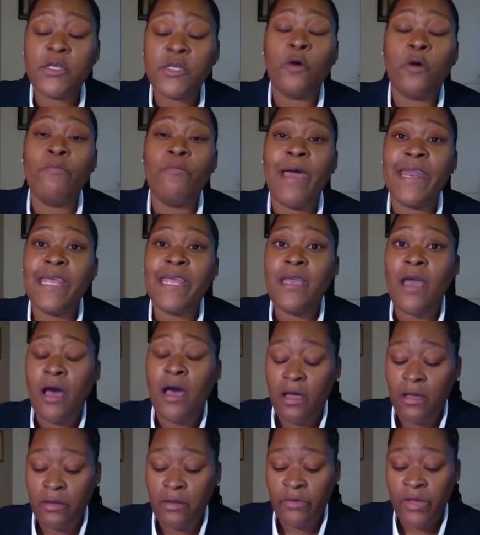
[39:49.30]
So
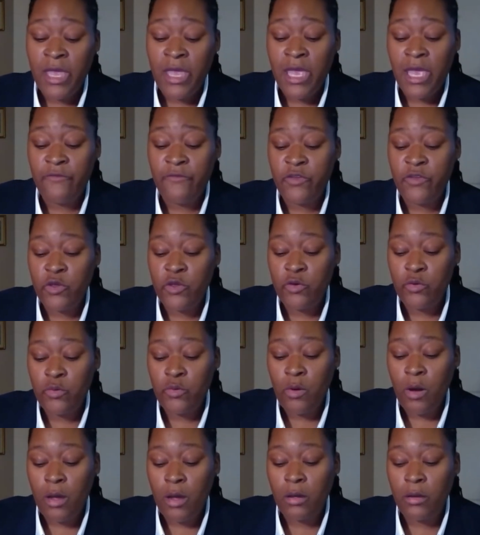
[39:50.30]
if
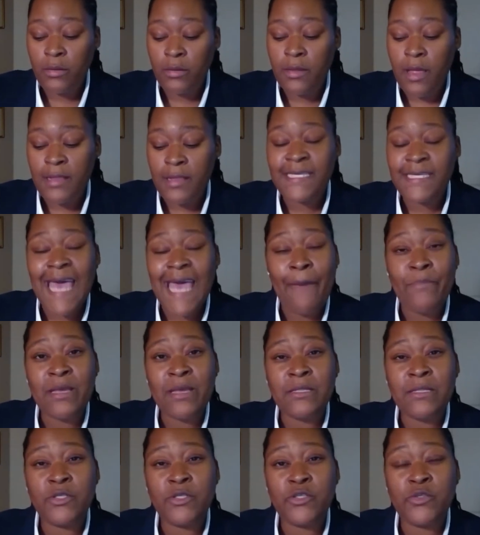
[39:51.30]
you tap
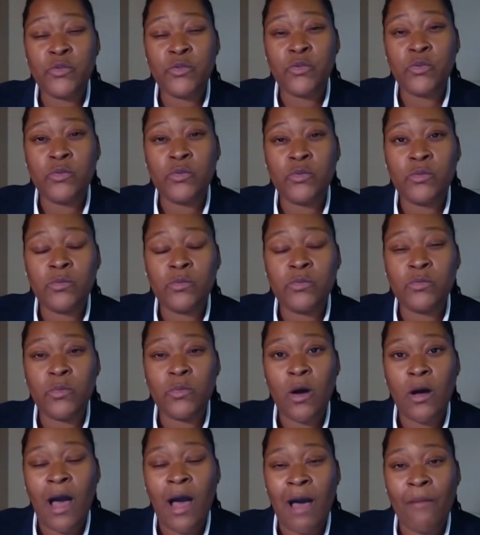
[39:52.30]
into
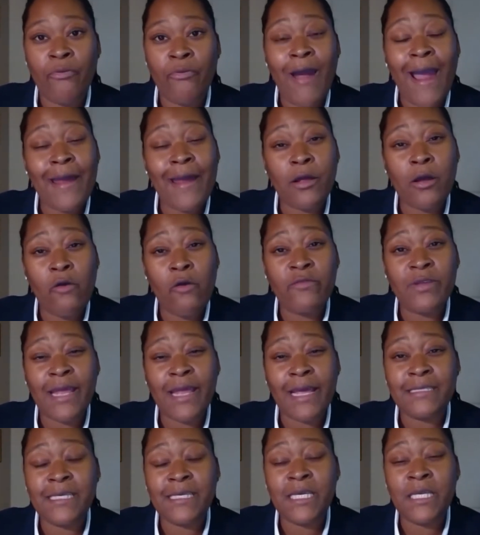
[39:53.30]
prior to
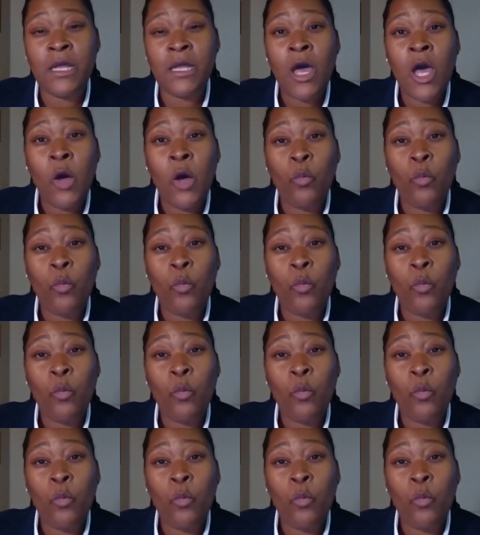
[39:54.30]
COVID-19,